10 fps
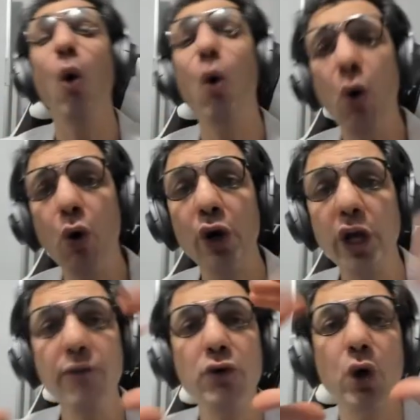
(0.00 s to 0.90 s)
Or
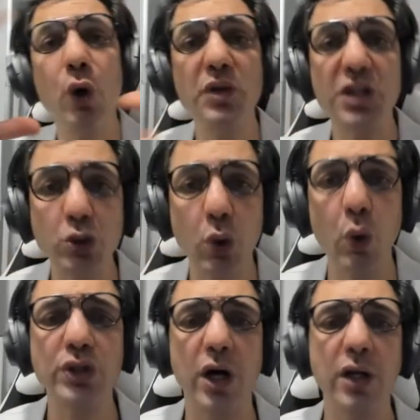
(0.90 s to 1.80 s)
if you go with the
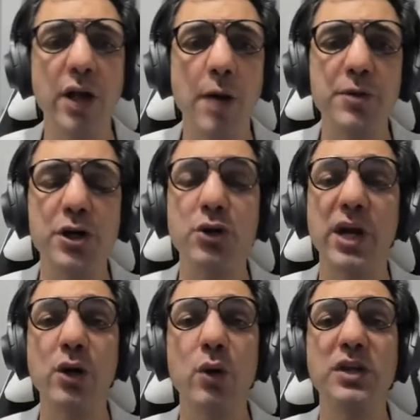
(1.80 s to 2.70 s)
total number, we
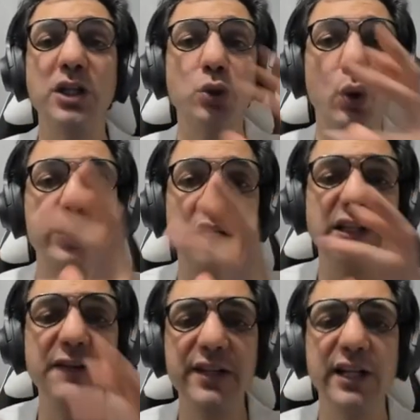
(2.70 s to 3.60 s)
can go with the total
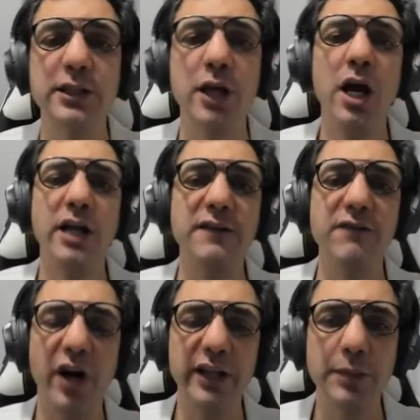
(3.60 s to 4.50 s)
dividends
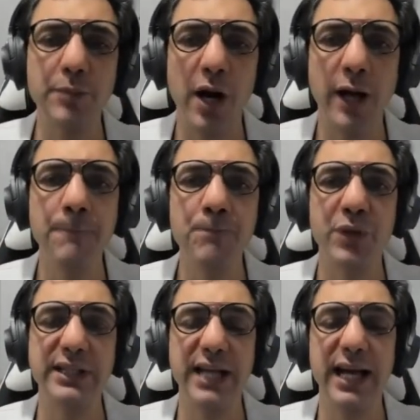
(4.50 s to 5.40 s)
divided by
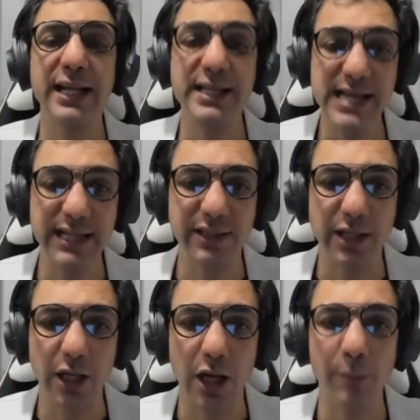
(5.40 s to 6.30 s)
the net
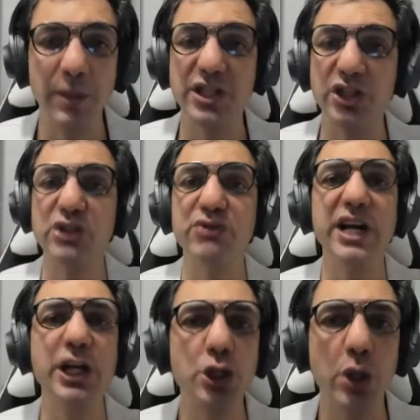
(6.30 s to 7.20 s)
income. So the
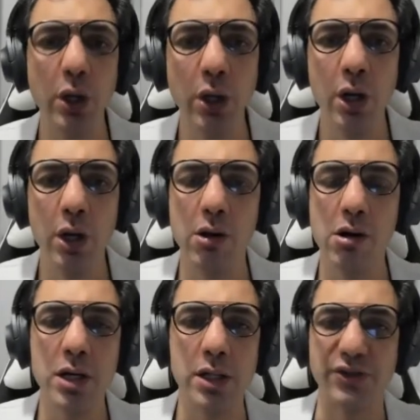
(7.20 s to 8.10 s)
ratio
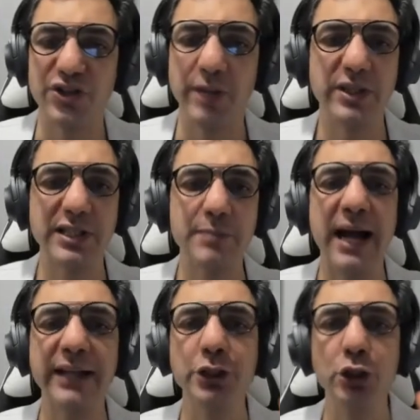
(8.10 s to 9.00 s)
are same. Doesn't
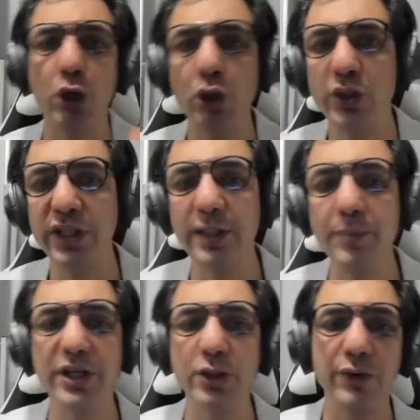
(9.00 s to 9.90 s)
matter you're using
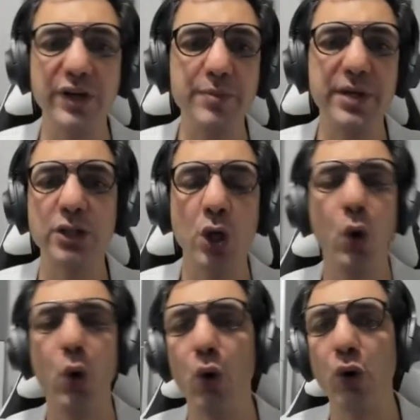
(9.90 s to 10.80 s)
DPS over EPS
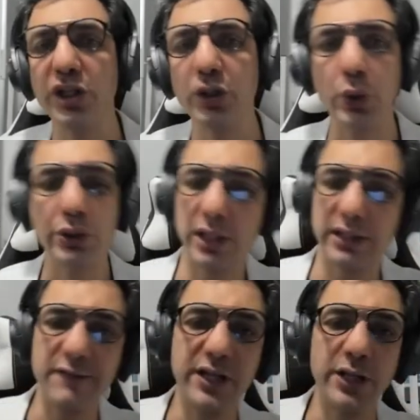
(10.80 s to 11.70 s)
or total
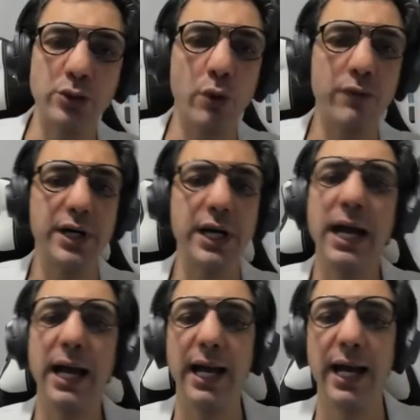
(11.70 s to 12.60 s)
dividends over
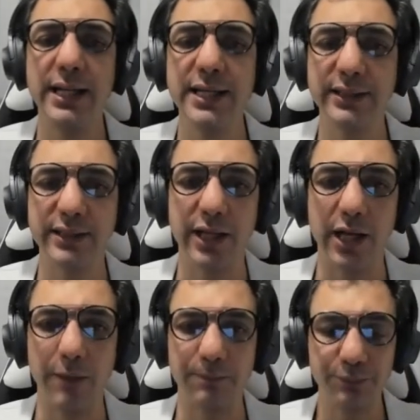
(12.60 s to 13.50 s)
net income.